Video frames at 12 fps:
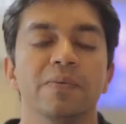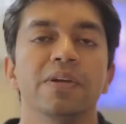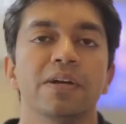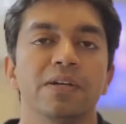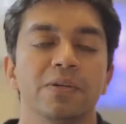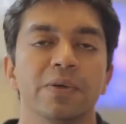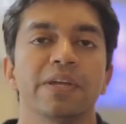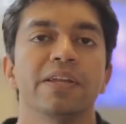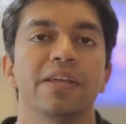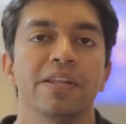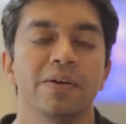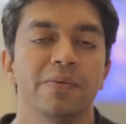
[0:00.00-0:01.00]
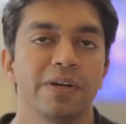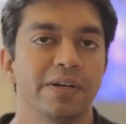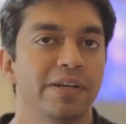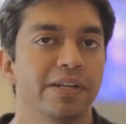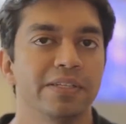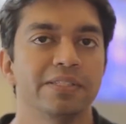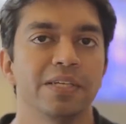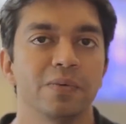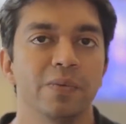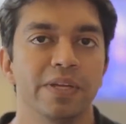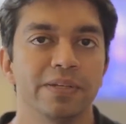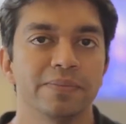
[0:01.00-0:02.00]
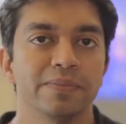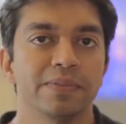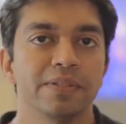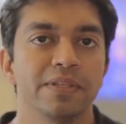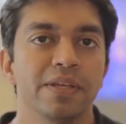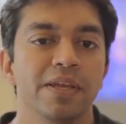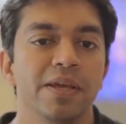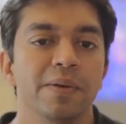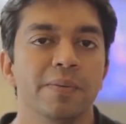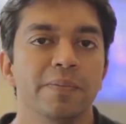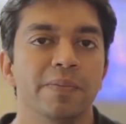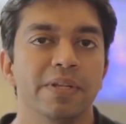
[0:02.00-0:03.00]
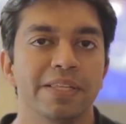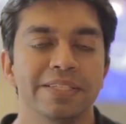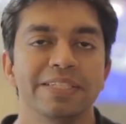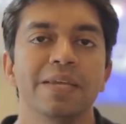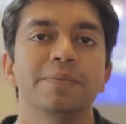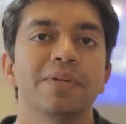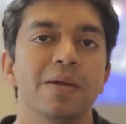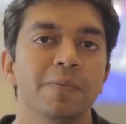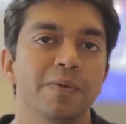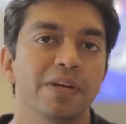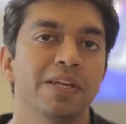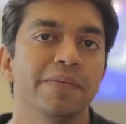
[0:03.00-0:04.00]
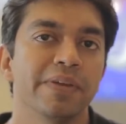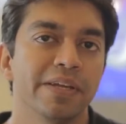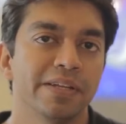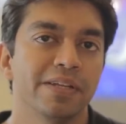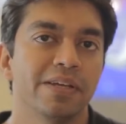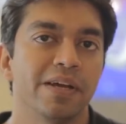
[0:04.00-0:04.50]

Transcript: We are doing it in a very realistic way but at the same time we are giving it